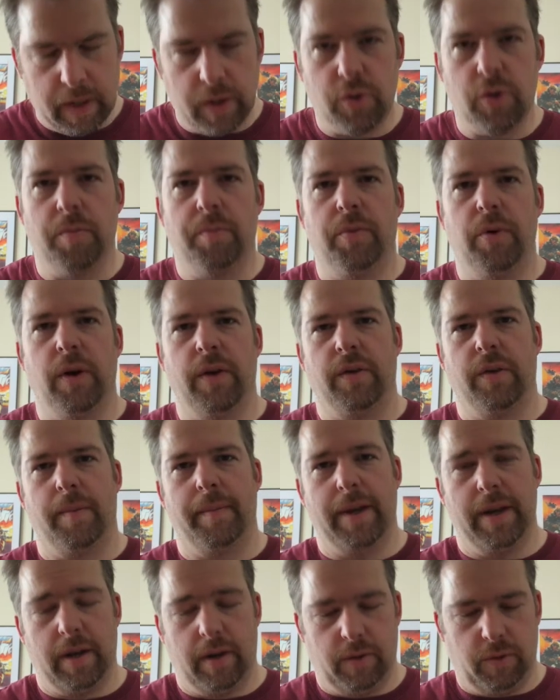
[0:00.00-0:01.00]
Should put
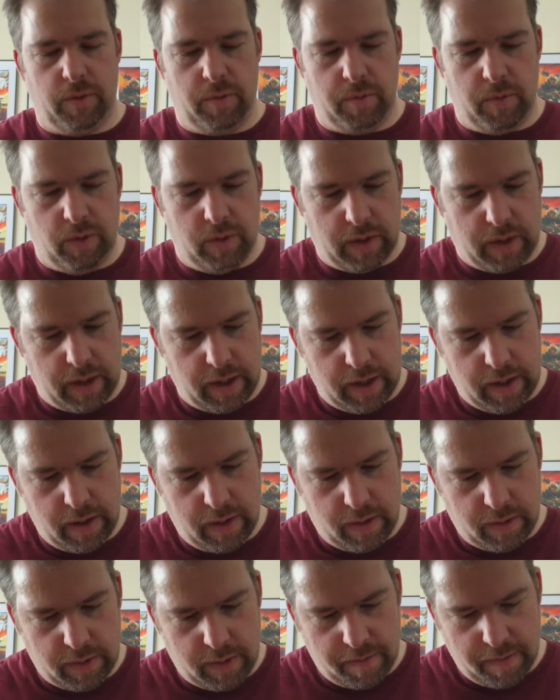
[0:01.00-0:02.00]
some interlude music in
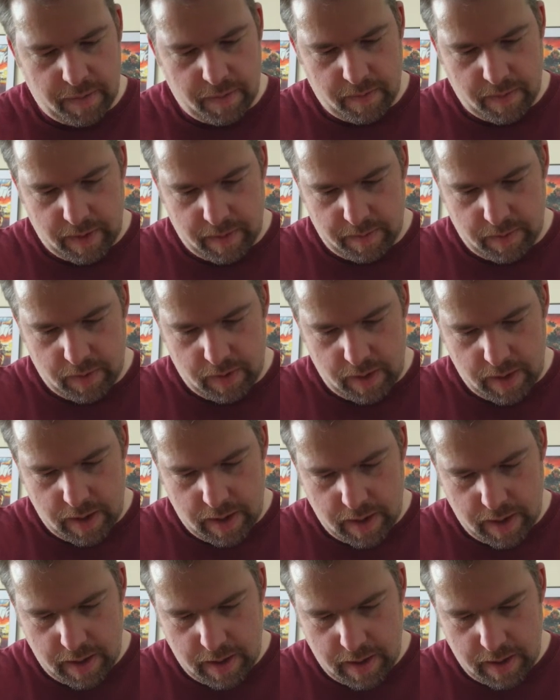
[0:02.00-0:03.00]
here or something while I'm doing
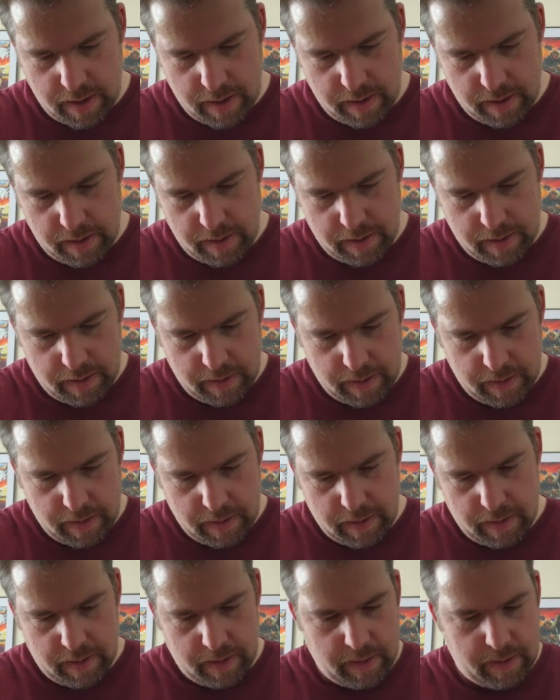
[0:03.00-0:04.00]
this.
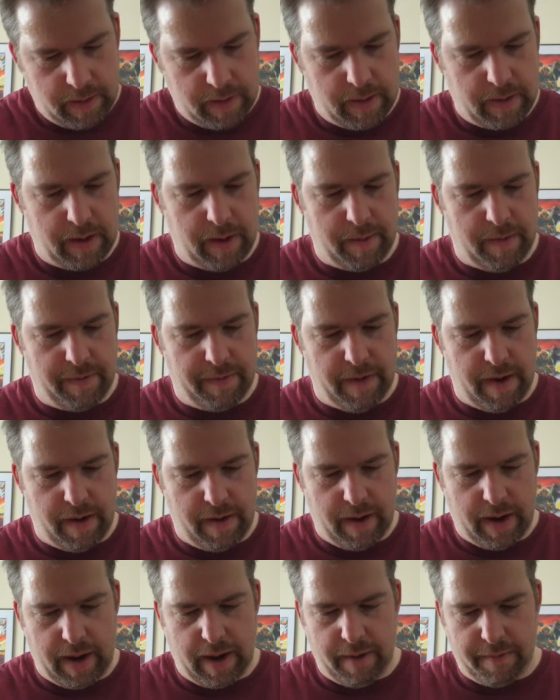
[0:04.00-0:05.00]
Be
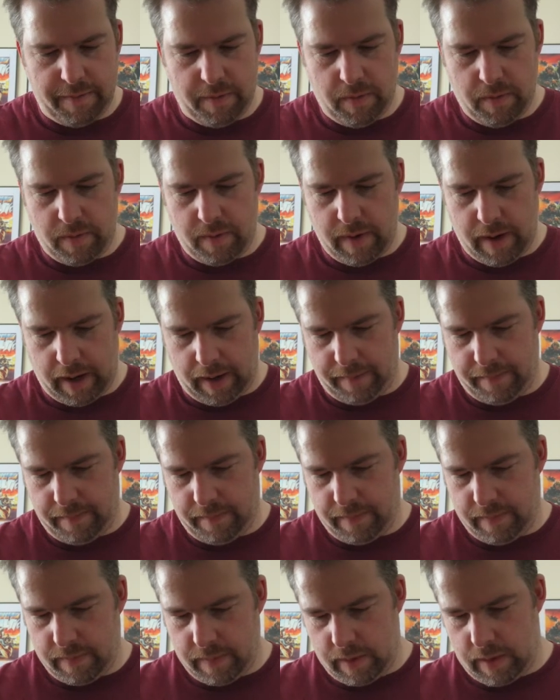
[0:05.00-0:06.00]
very careful. Right,
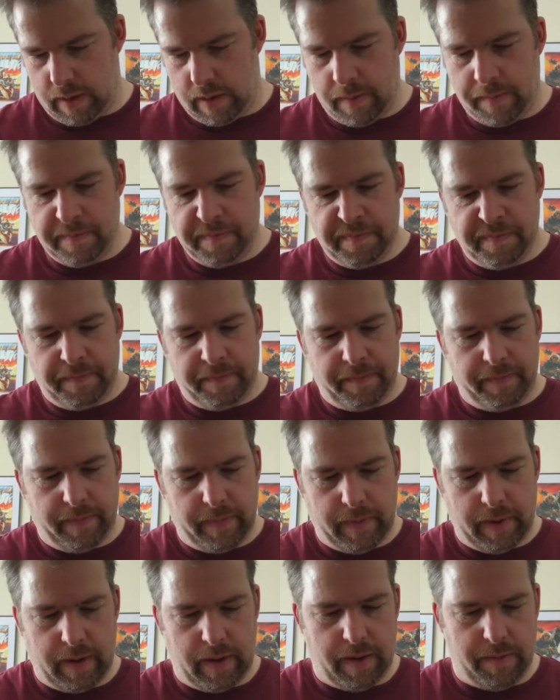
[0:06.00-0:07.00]

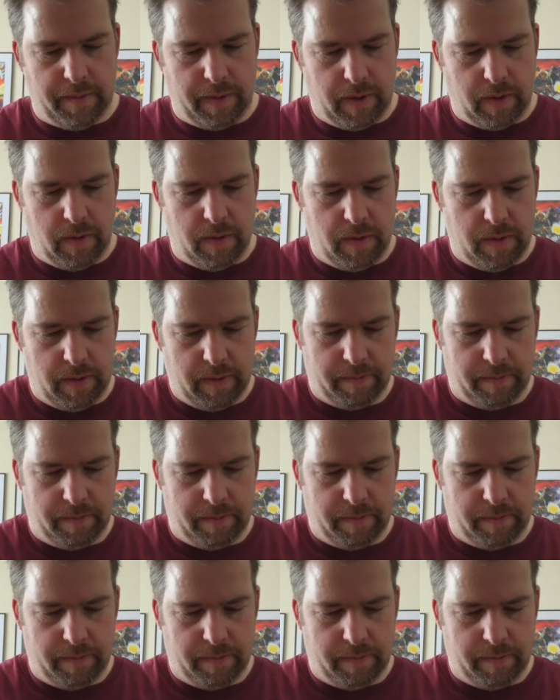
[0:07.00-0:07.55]
here we go.